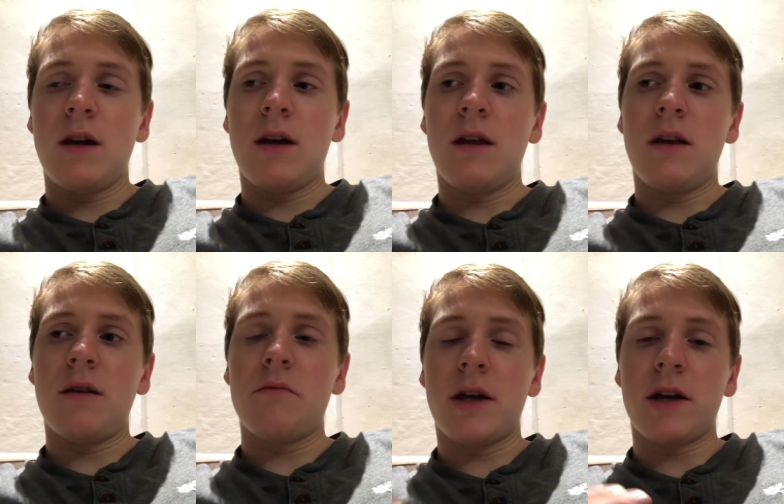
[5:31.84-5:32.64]
And
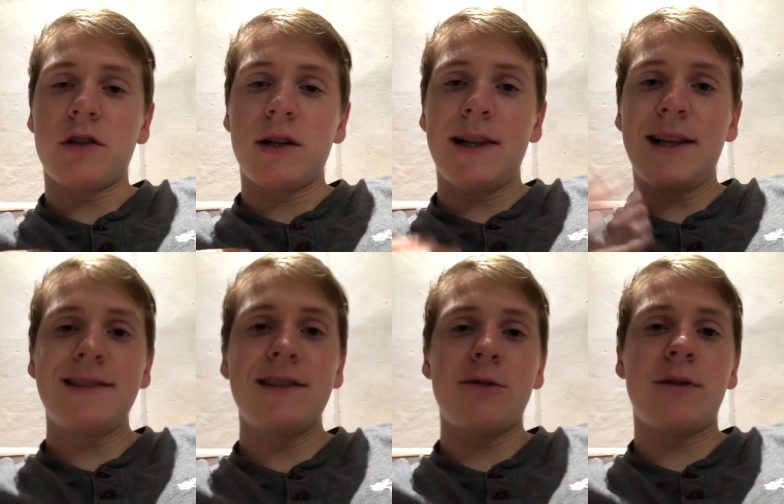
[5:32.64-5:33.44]
um, I actually
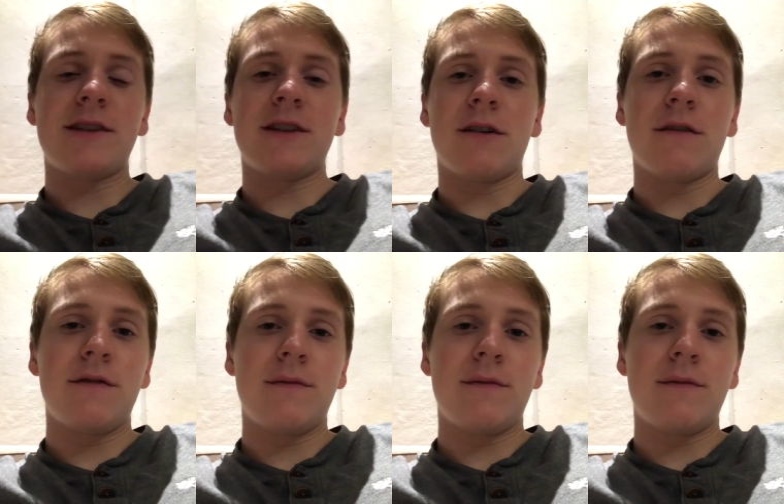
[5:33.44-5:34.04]
listened to myself